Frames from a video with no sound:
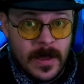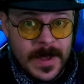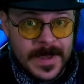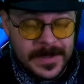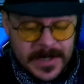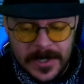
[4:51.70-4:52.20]

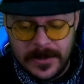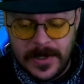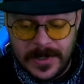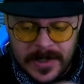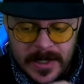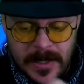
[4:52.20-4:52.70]
till you
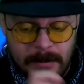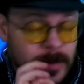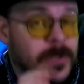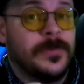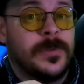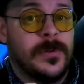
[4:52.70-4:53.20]
see the
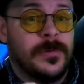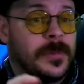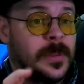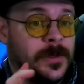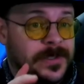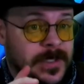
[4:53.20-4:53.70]
Bluetooth
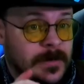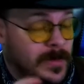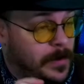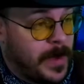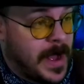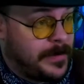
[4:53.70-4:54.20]
little
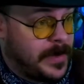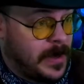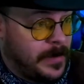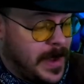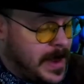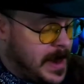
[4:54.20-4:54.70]
pop up,
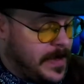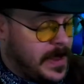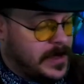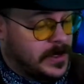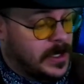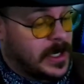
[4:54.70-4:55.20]
and then it's
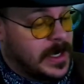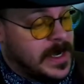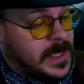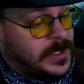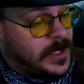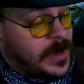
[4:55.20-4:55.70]
going to
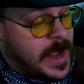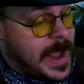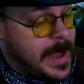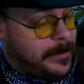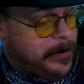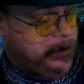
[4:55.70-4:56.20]
connect to your
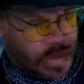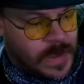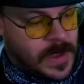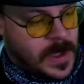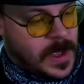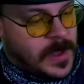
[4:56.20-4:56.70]
app.
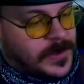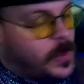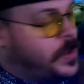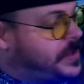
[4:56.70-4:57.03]
So once you